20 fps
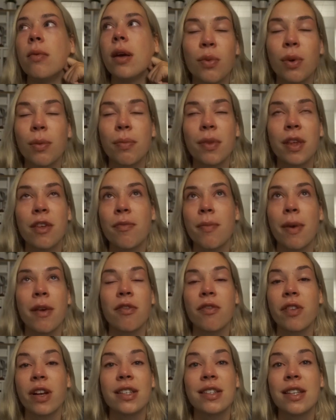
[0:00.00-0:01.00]
what if my
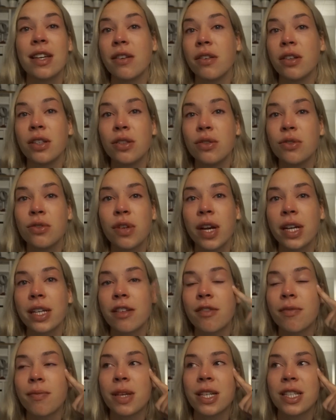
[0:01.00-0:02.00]
friends here in Utrecht
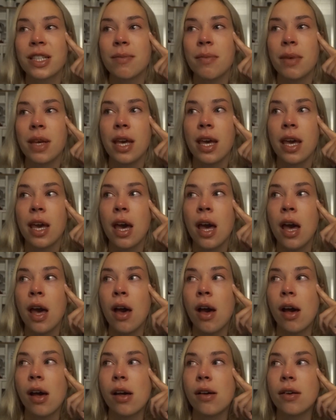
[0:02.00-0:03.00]
that miss me,
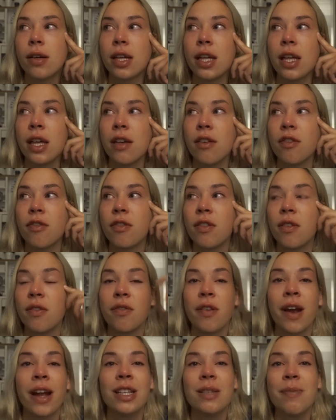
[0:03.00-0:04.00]
if the
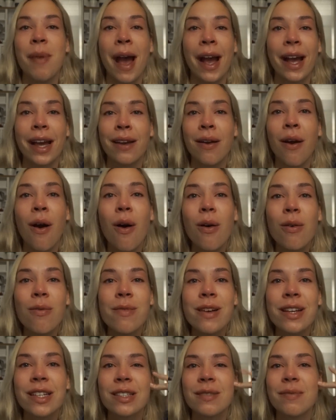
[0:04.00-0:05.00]
friends back at home
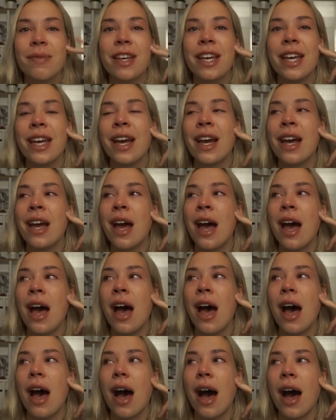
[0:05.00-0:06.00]
miss me.
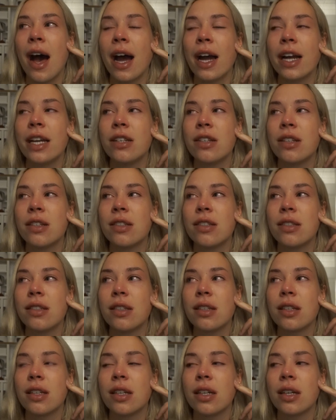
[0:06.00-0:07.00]
I just,